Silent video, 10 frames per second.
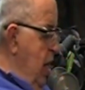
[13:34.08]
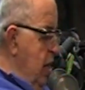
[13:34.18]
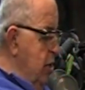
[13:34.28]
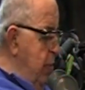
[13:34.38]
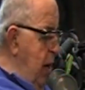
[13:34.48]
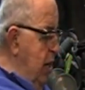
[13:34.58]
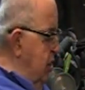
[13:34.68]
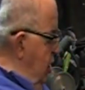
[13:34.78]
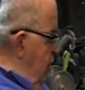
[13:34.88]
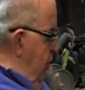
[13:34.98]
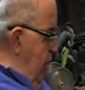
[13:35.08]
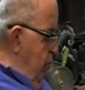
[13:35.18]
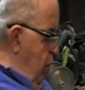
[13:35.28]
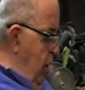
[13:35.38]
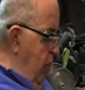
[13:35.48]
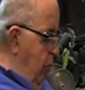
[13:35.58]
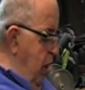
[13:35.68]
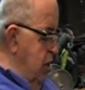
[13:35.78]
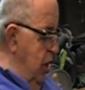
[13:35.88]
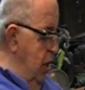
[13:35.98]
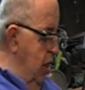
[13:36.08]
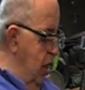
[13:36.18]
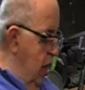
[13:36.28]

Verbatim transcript: spin this a little bit and put a depression.